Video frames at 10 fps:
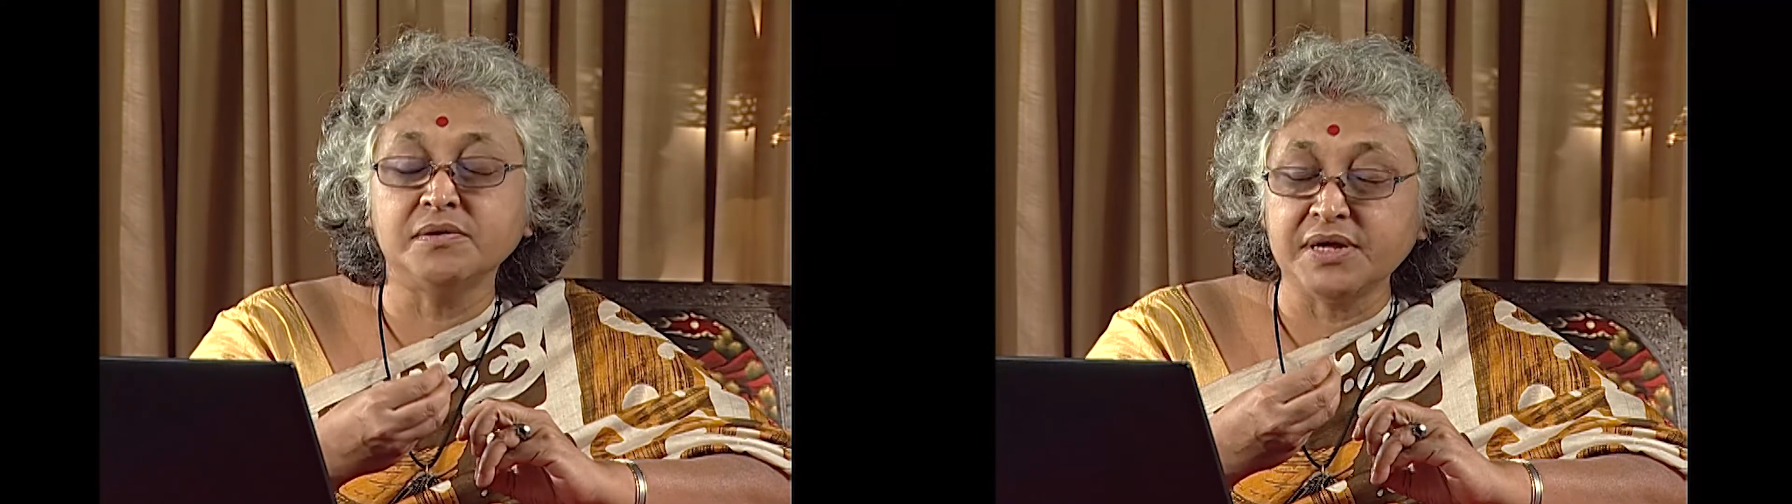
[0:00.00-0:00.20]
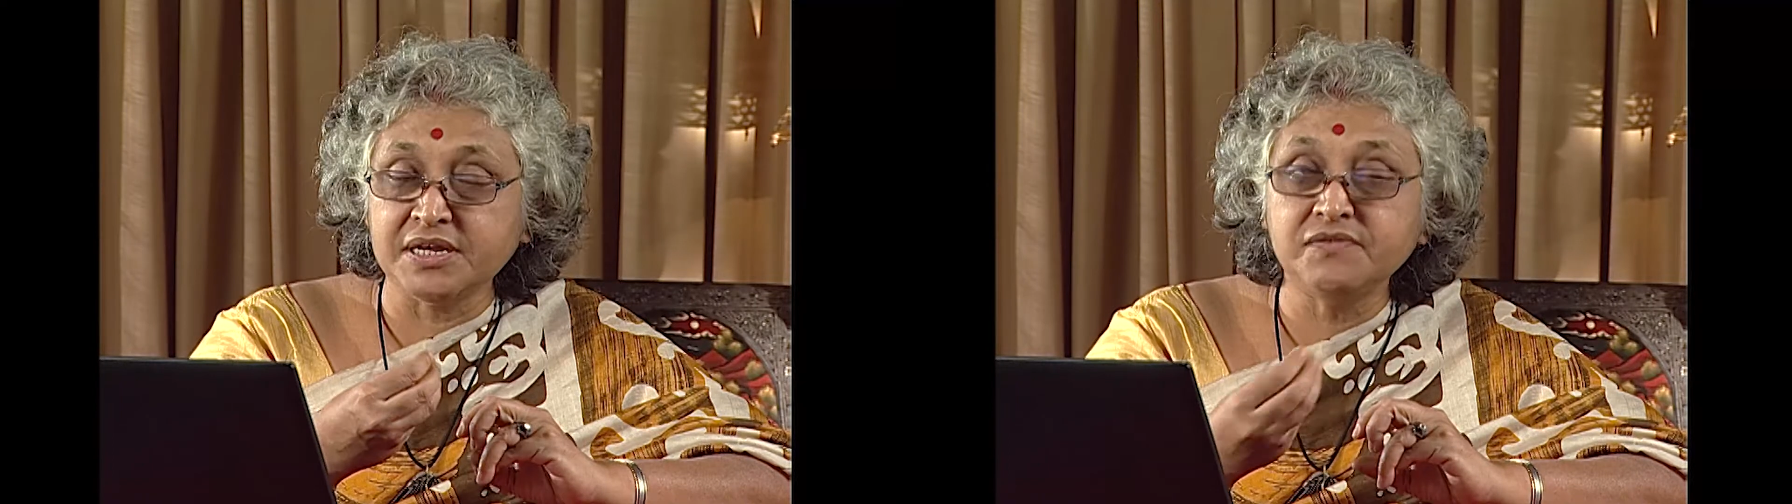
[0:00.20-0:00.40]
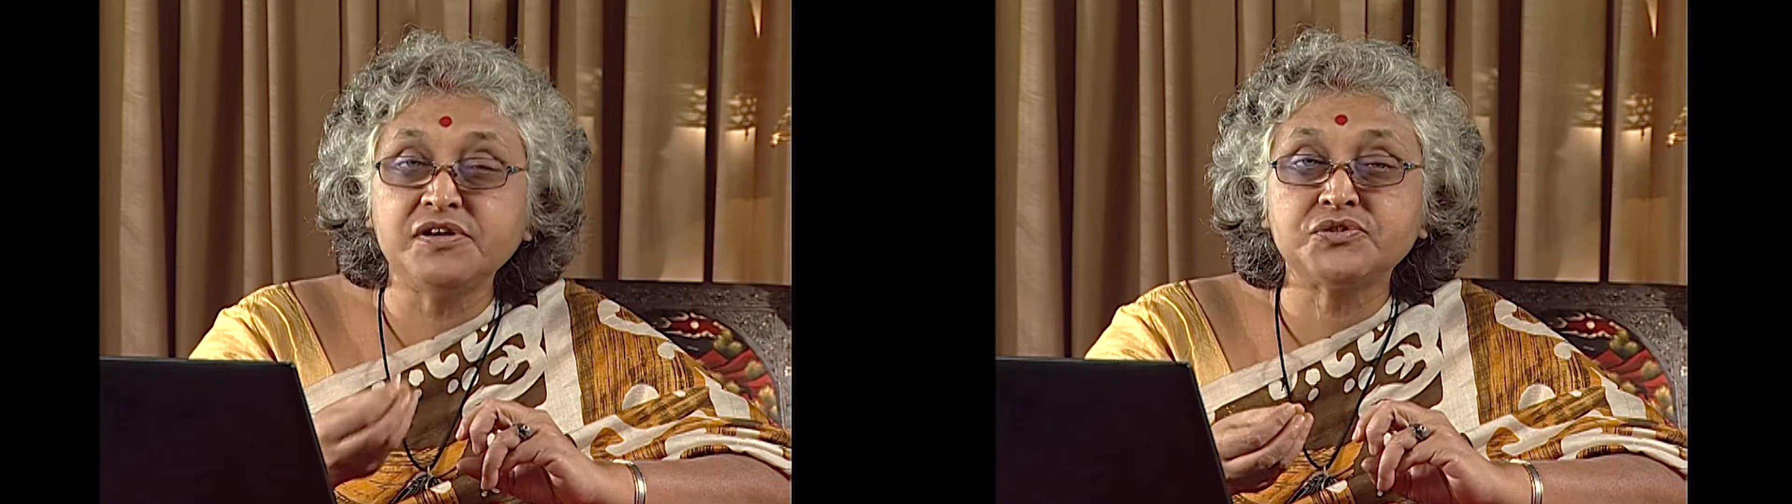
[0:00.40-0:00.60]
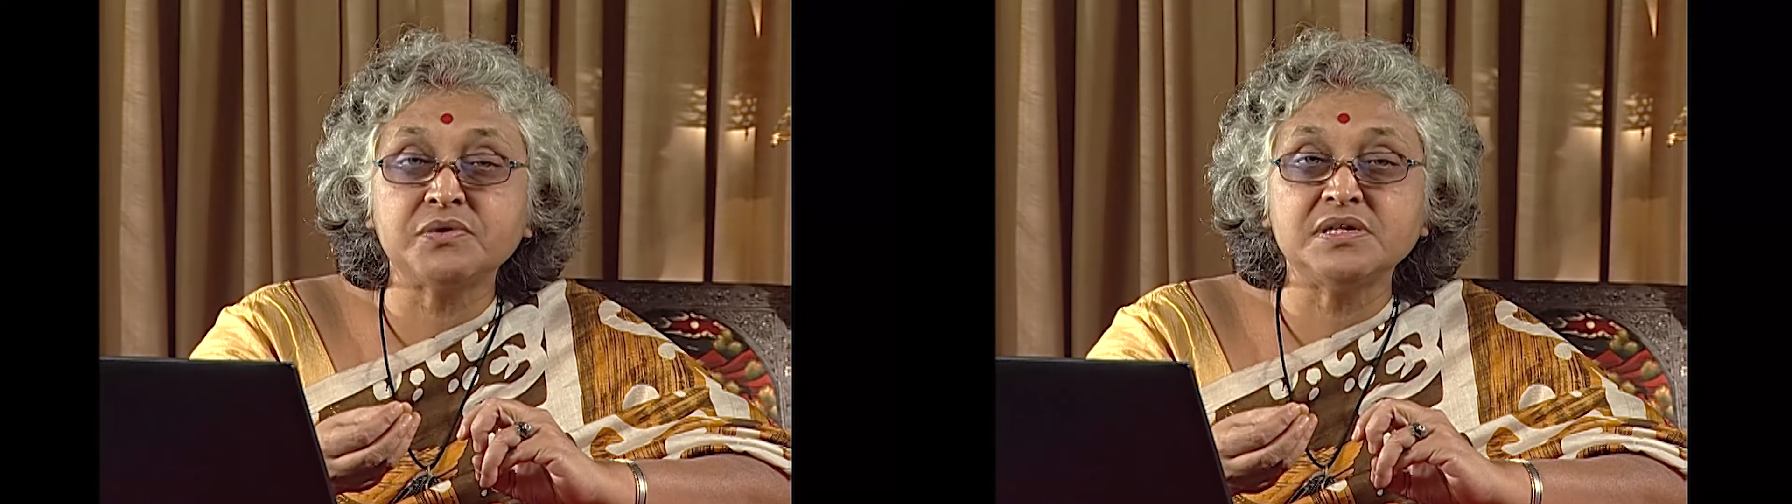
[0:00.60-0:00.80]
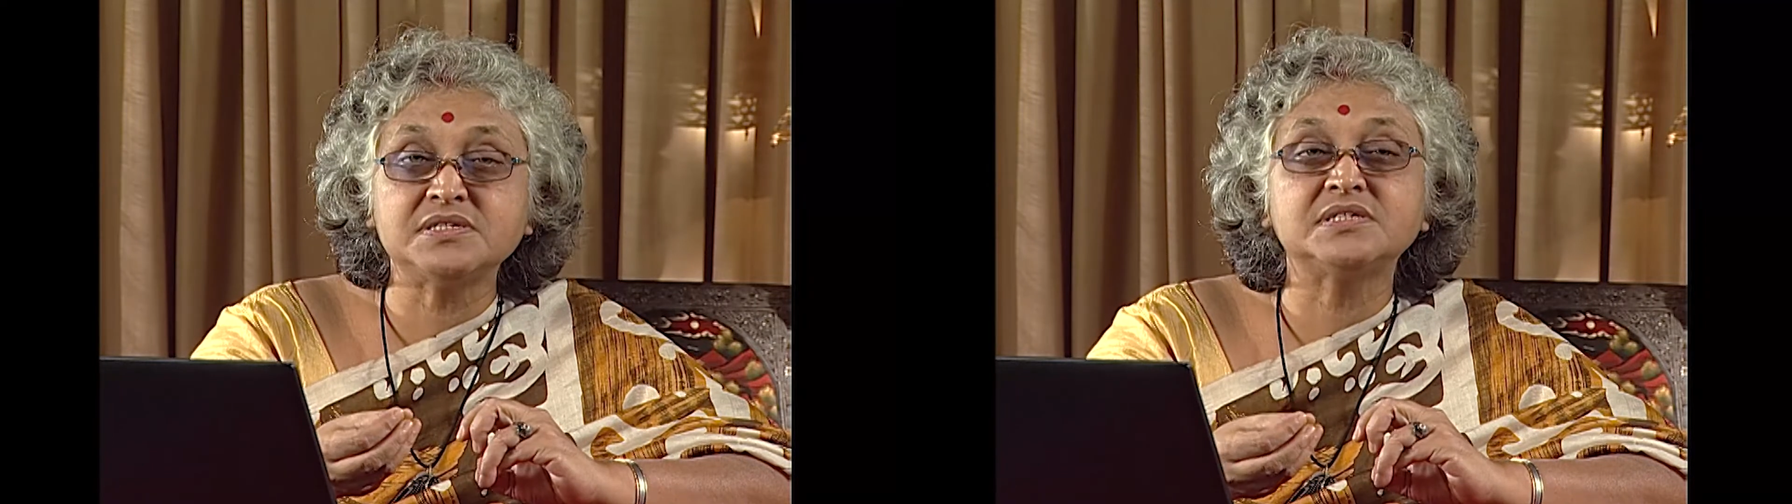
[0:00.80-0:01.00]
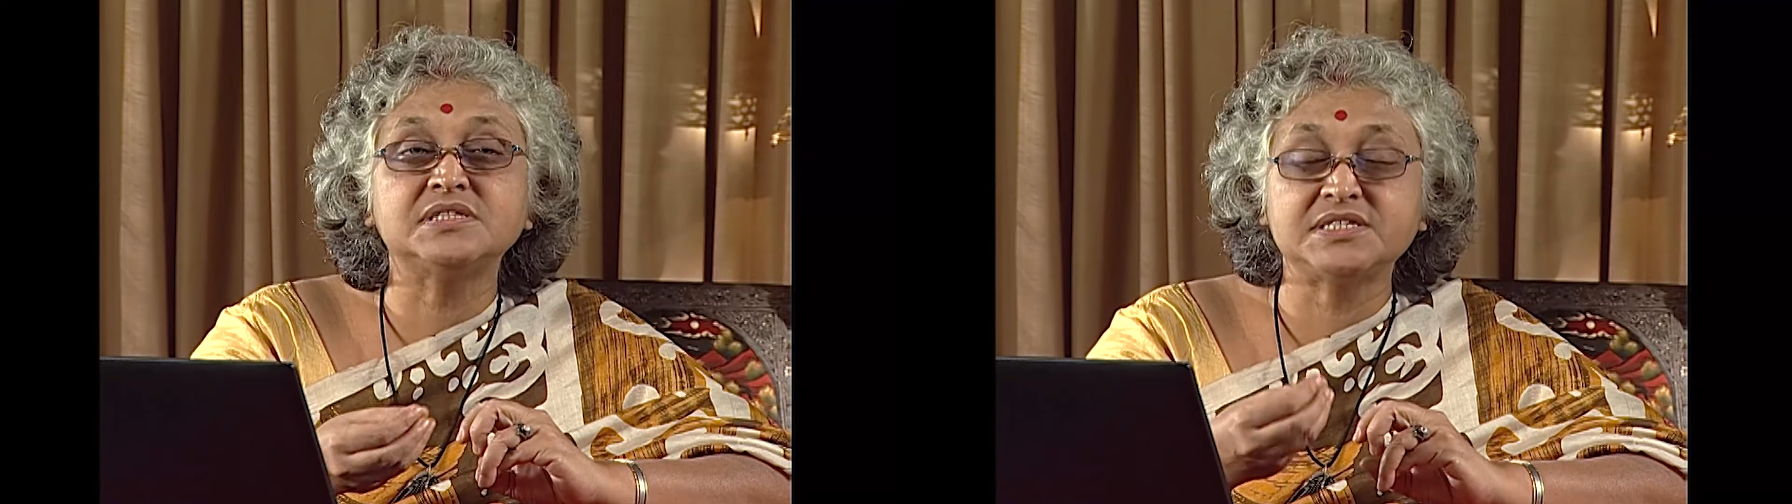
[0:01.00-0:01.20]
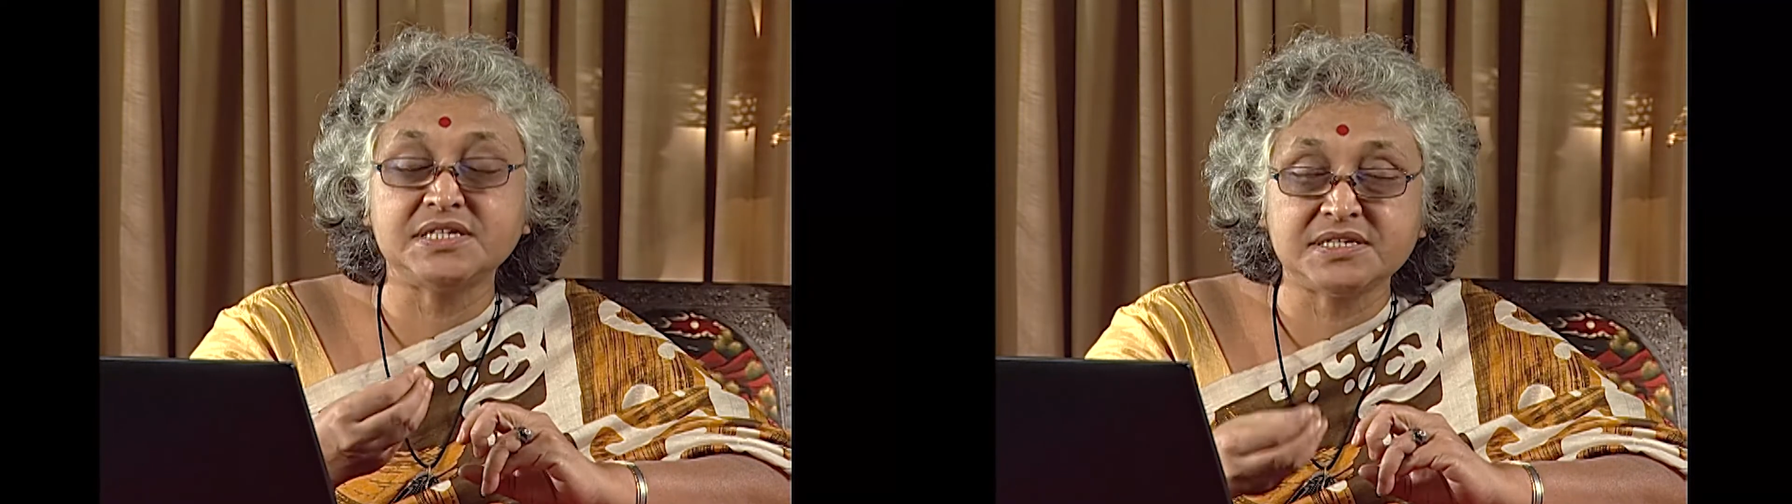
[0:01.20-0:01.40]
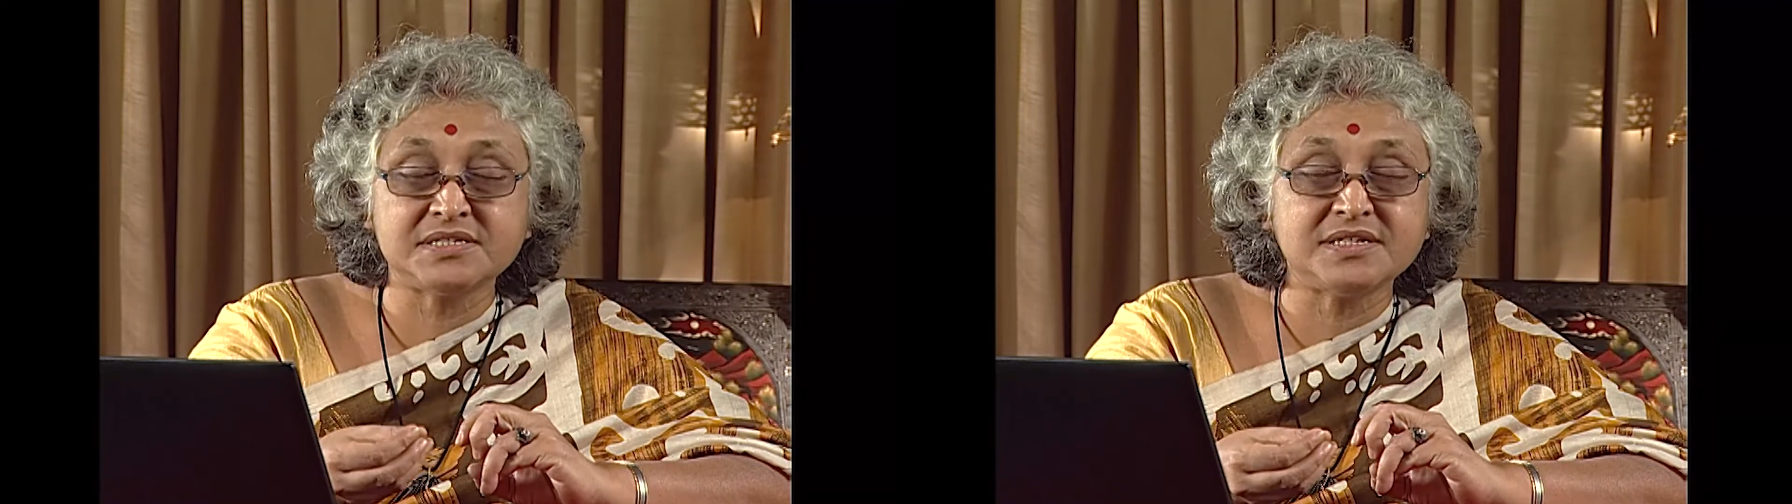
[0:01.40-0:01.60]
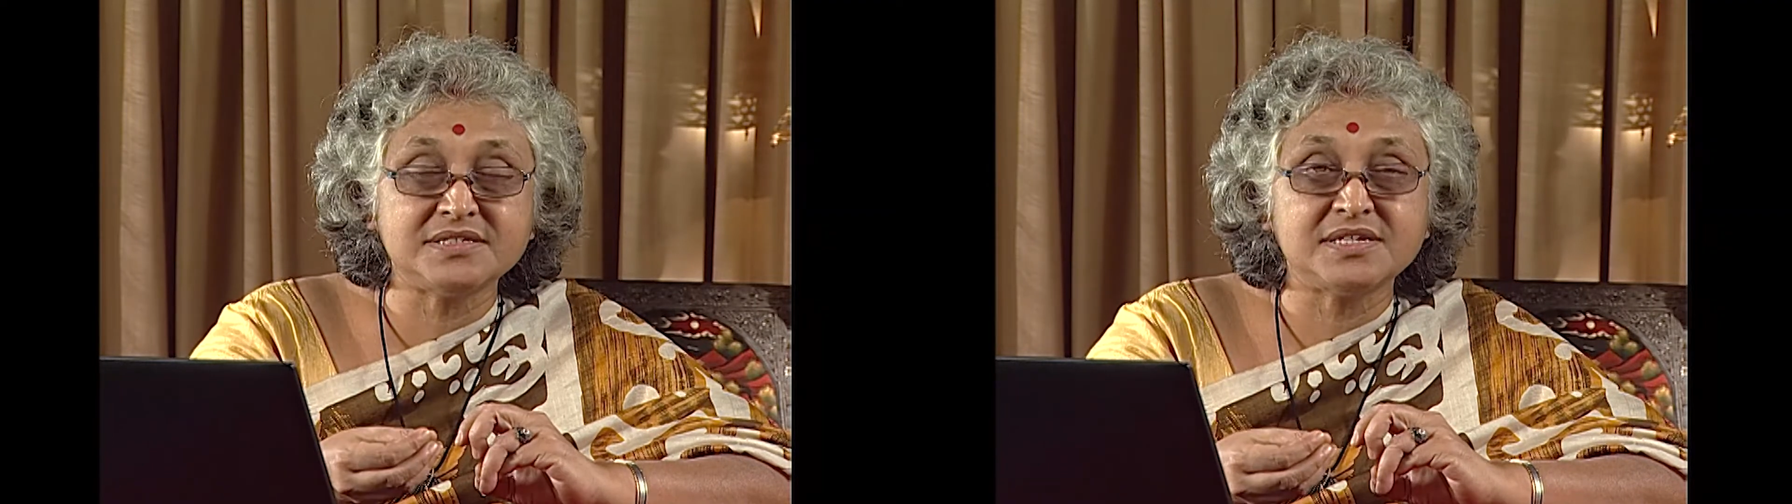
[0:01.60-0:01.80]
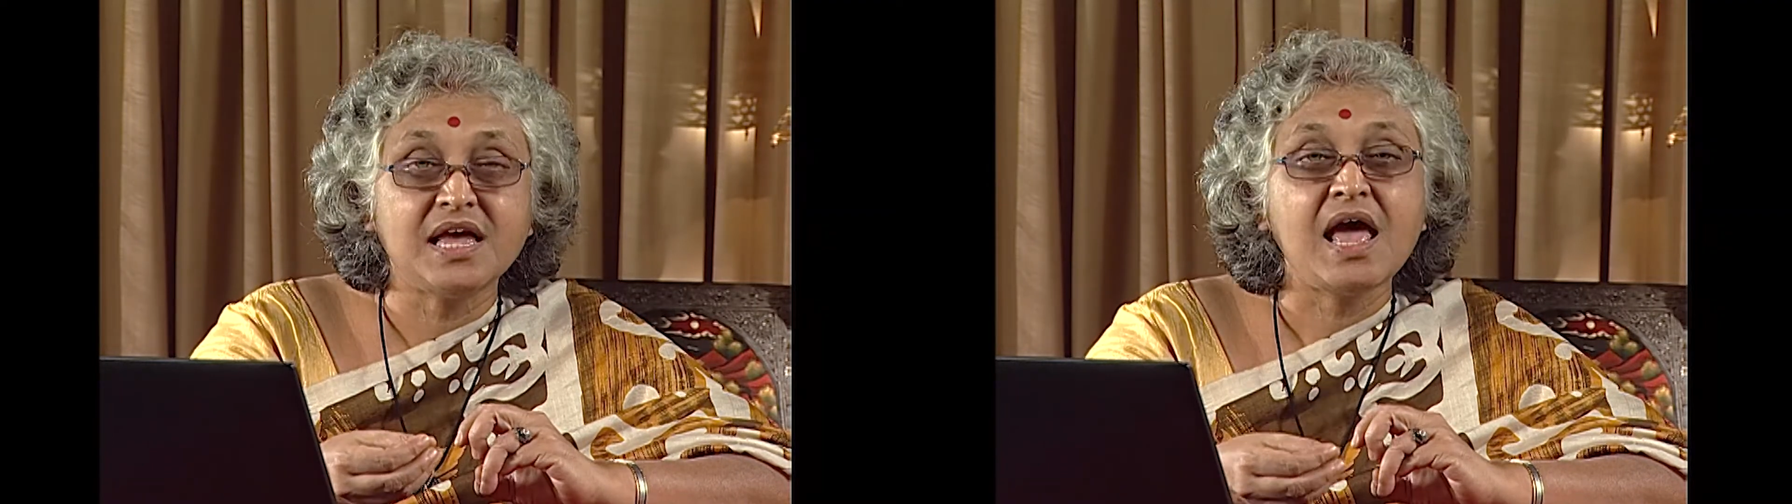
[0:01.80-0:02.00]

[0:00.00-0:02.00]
individuals, the citizens,